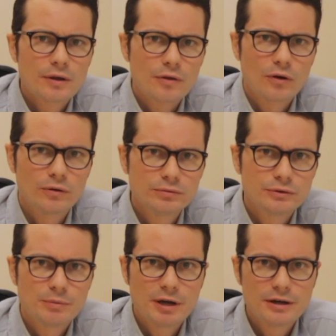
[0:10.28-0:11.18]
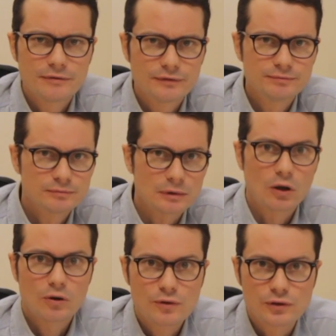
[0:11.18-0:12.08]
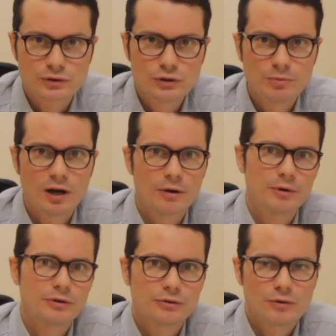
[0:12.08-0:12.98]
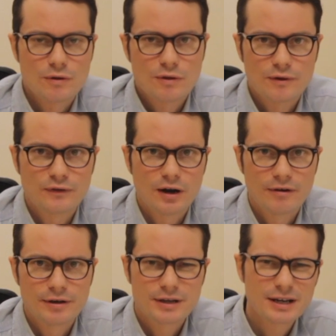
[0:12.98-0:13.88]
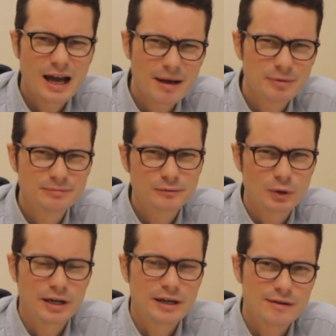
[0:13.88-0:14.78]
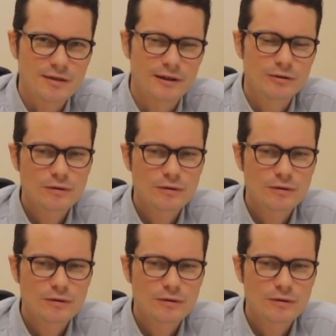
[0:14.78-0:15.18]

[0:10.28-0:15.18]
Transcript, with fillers: So, you may have lost your toolbar when you're using Safari. It can happen quite easily.